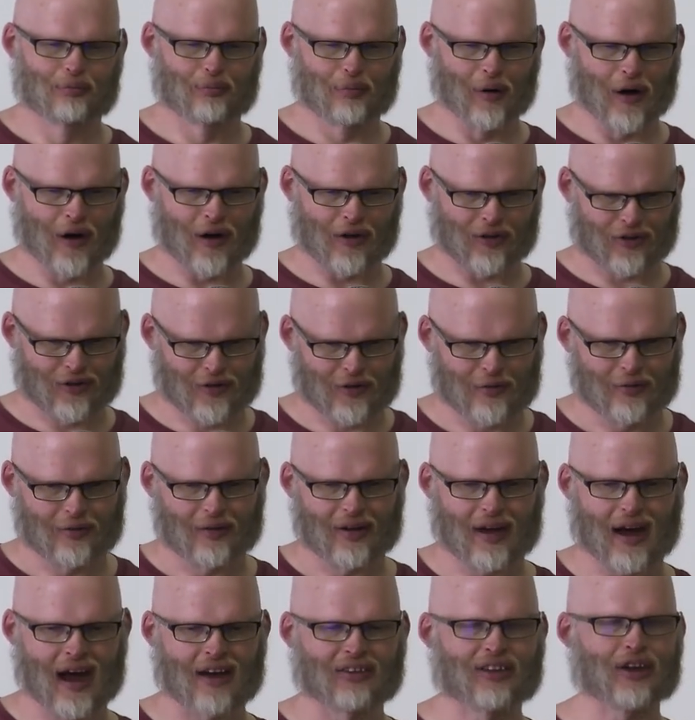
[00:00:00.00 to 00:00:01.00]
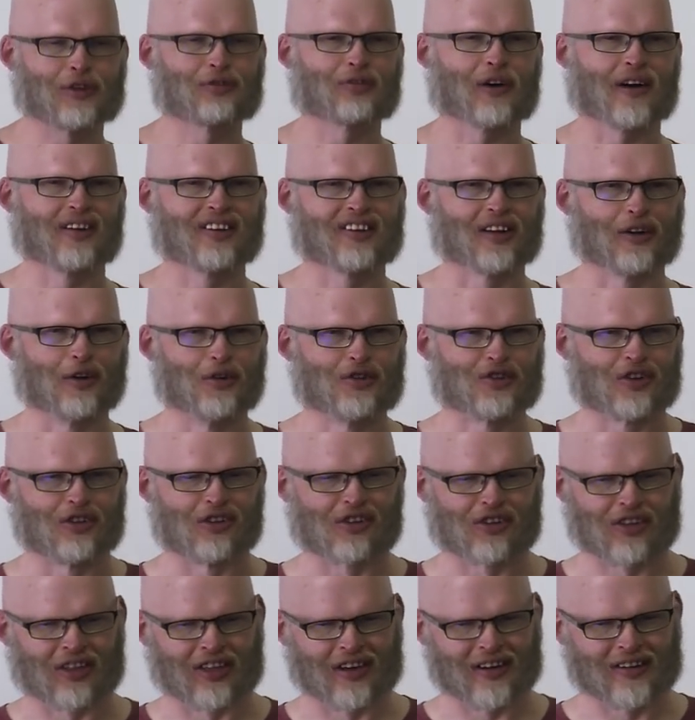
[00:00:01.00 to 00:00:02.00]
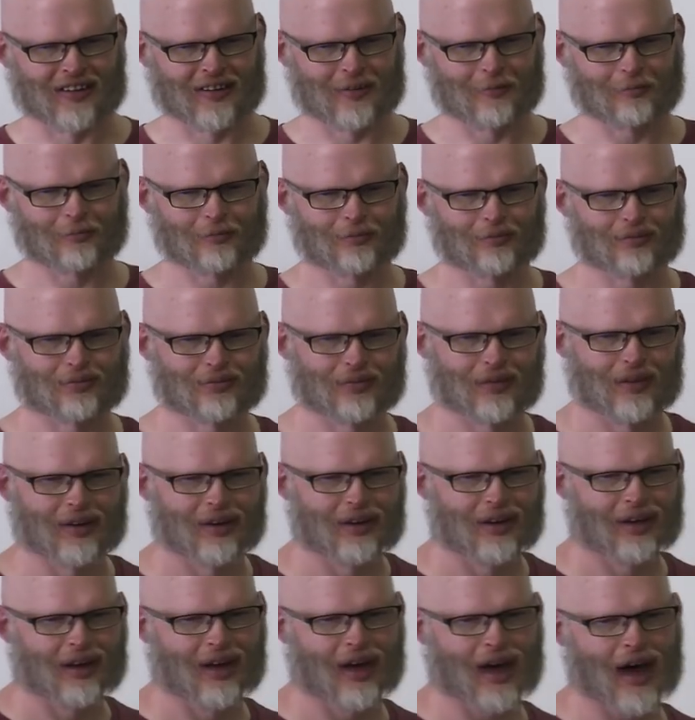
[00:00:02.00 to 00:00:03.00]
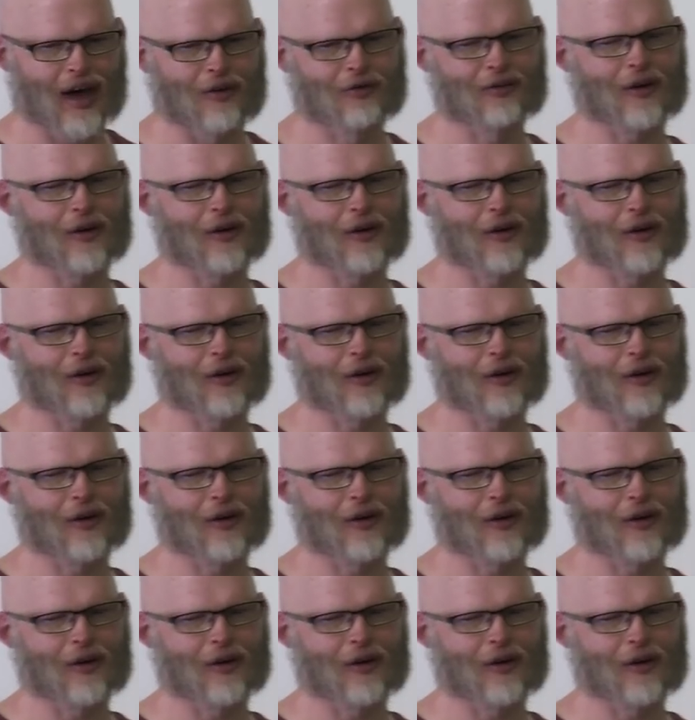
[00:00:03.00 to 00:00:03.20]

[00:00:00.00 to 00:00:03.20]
But I did find solutions to this. I